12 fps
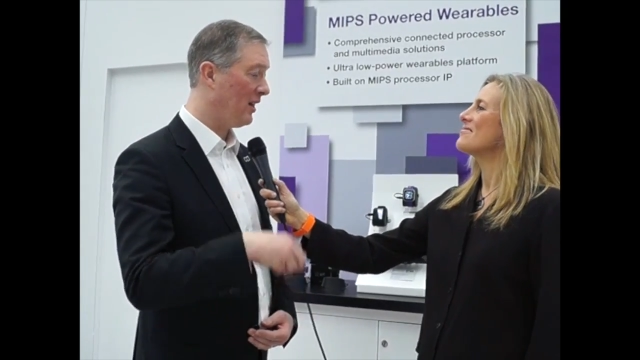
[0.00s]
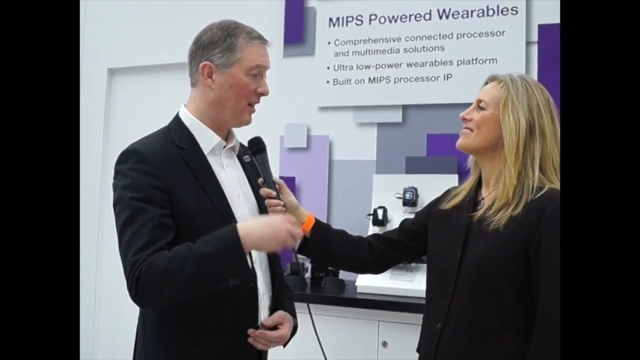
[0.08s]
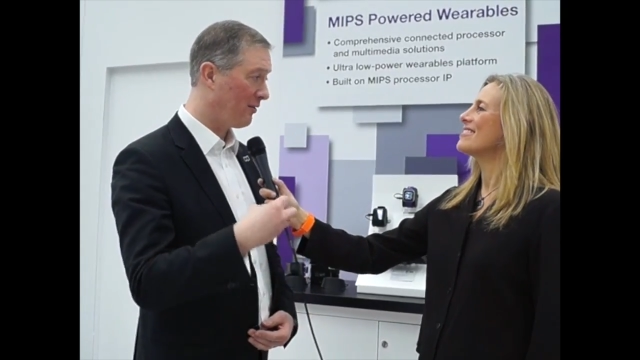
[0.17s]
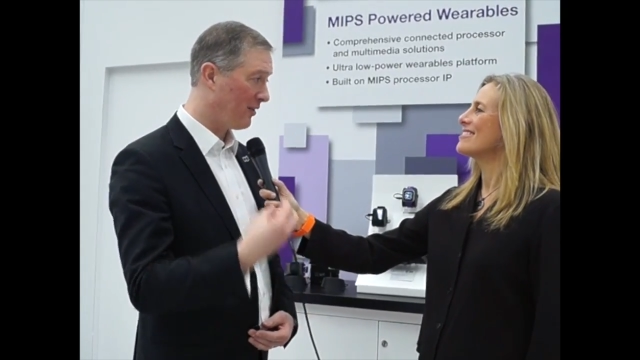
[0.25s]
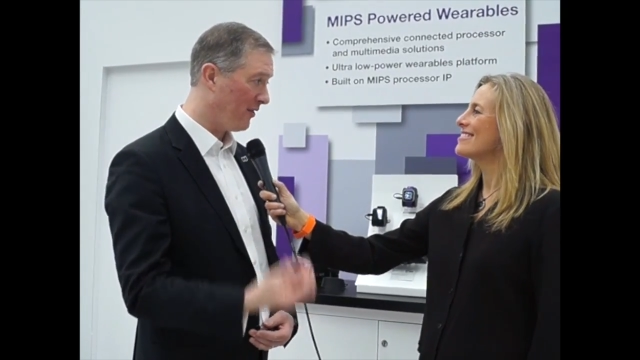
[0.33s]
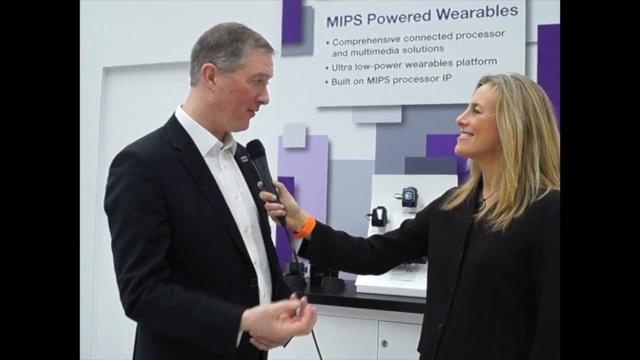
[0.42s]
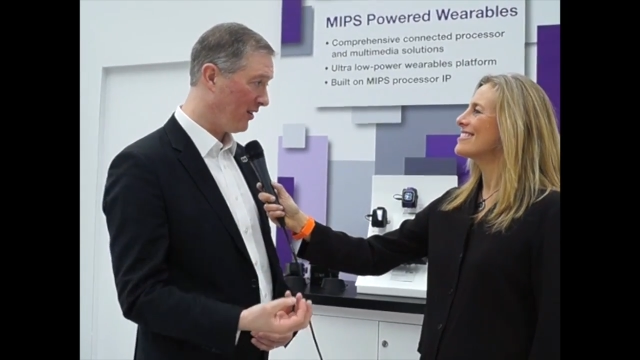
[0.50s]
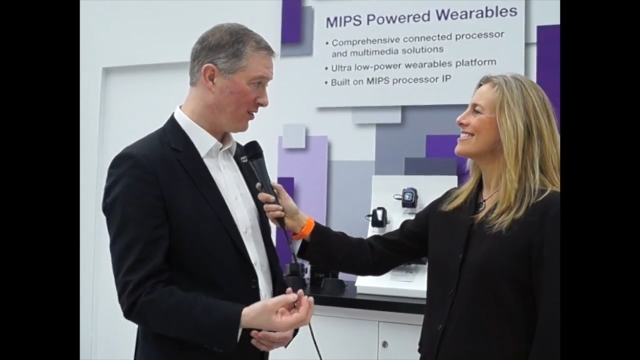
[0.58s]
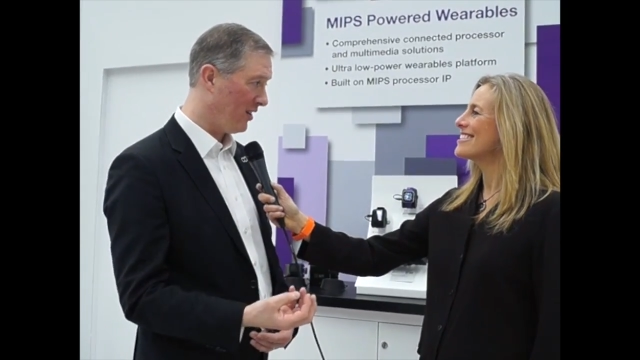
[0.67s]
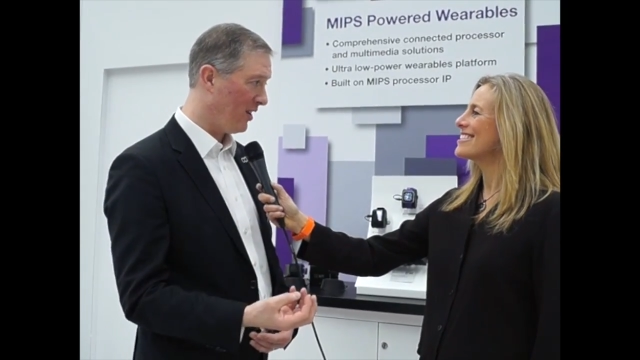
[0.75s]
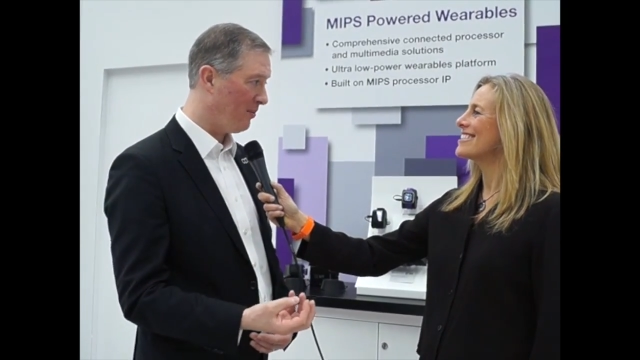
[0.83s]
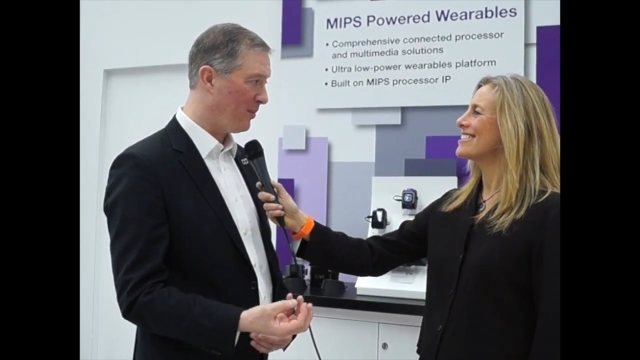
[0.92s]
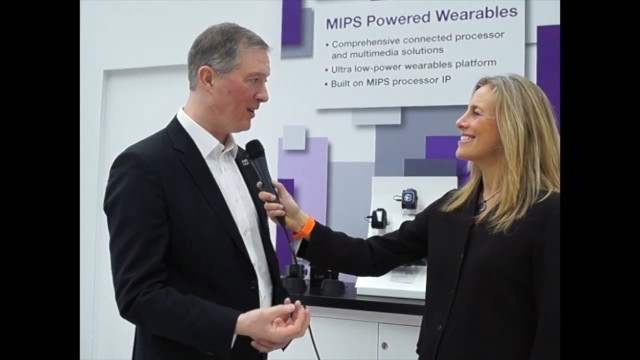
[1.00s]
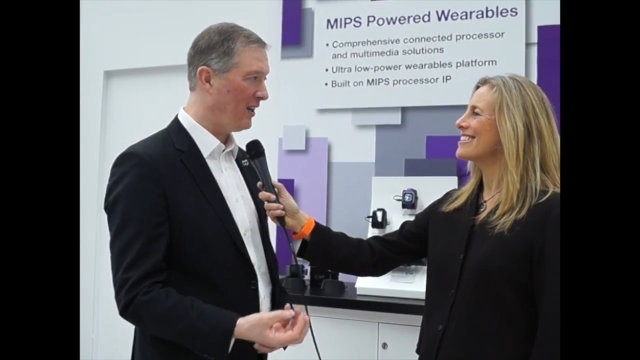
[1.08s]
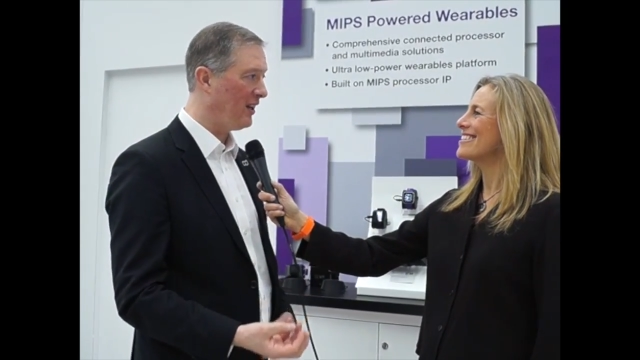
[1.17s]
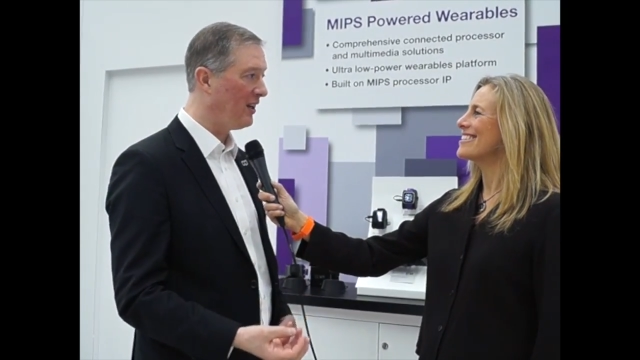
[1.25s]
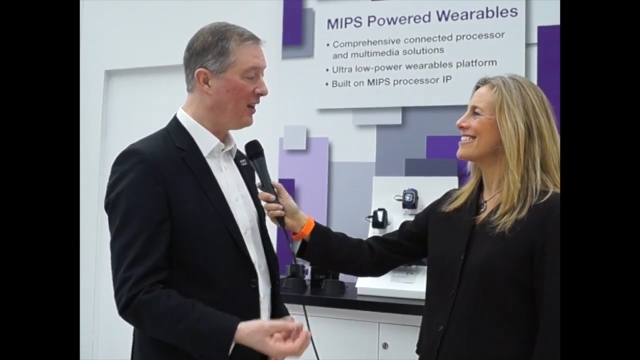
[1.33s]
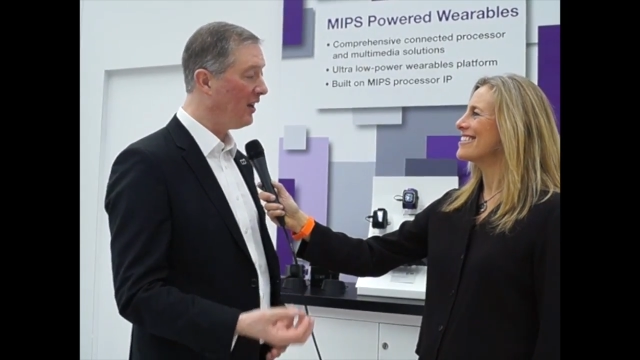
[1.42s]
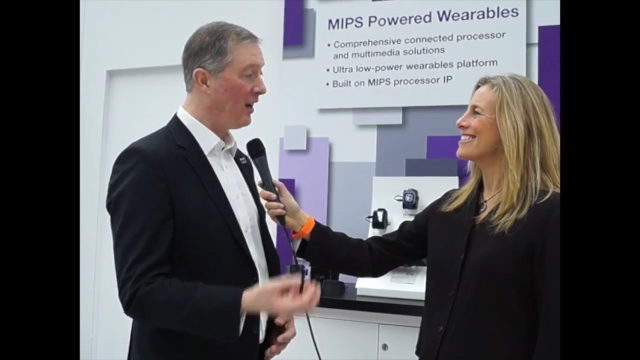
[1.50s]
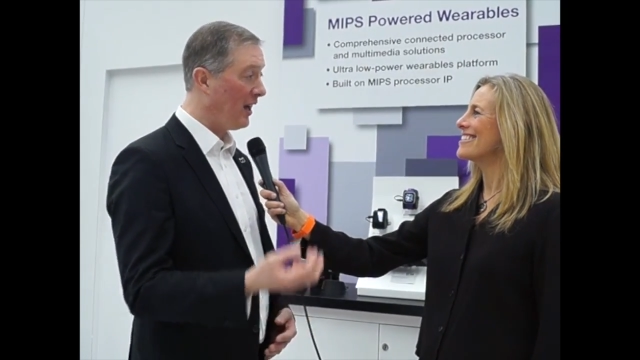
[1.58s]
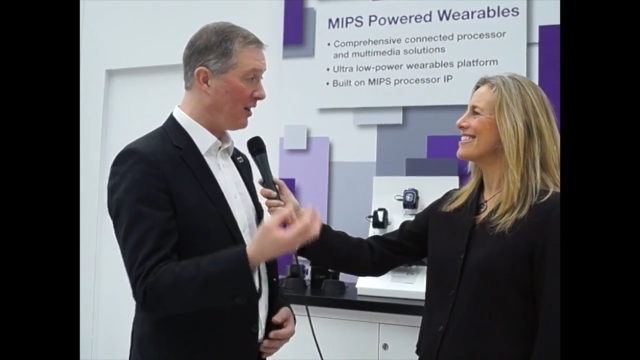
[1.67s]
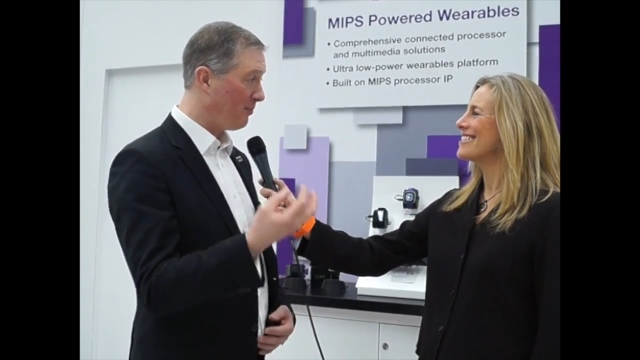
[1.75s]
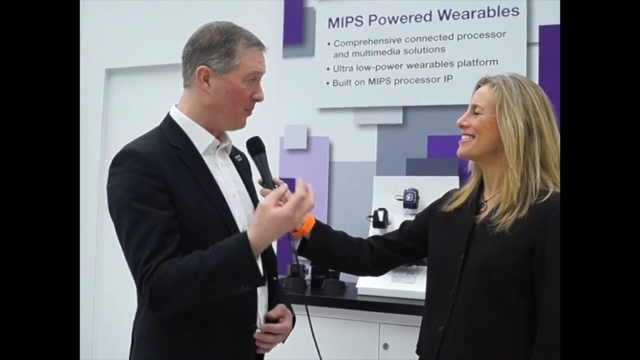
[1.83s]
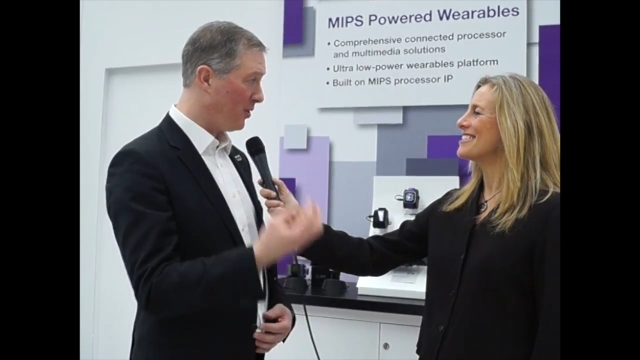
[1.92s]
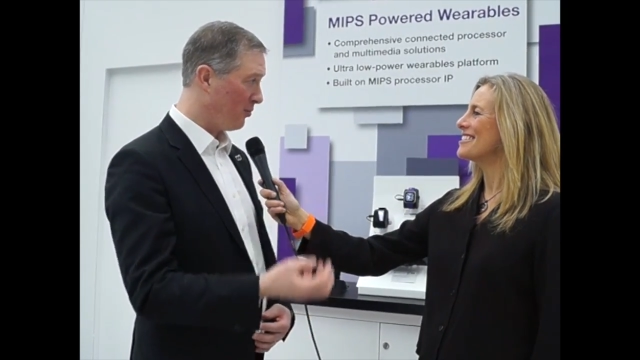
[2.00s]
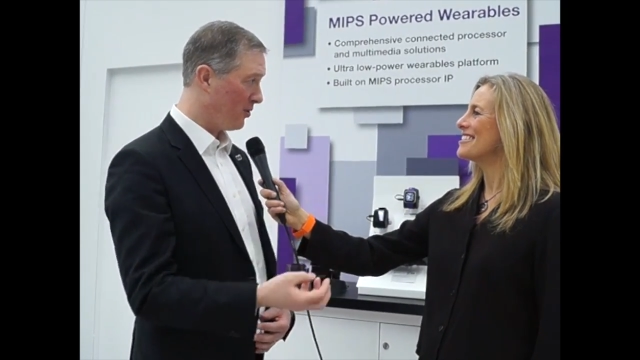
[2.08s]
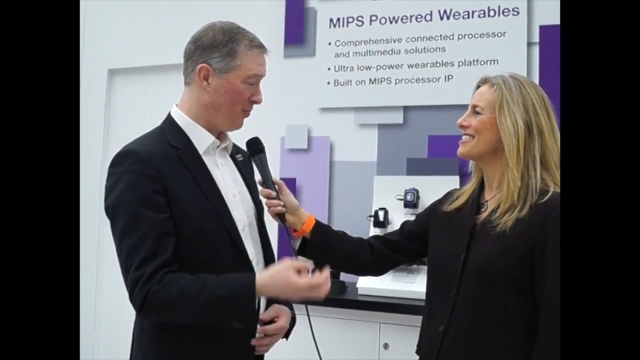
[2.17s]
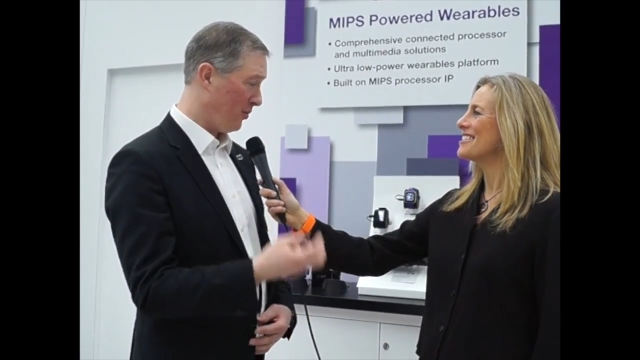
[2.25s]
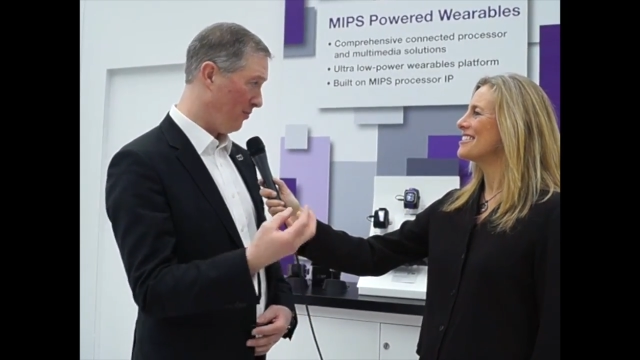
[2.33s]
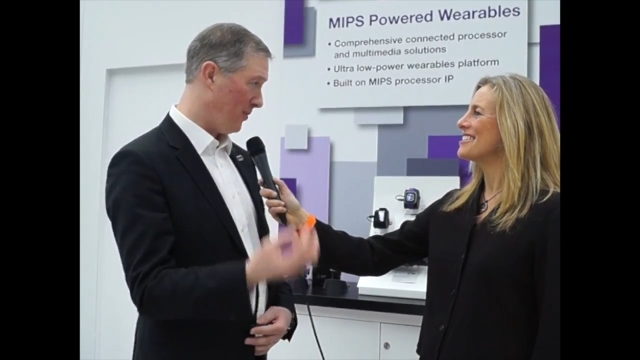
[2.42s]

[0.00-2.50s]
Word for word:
Speaker 1: our graphics IP, and multiple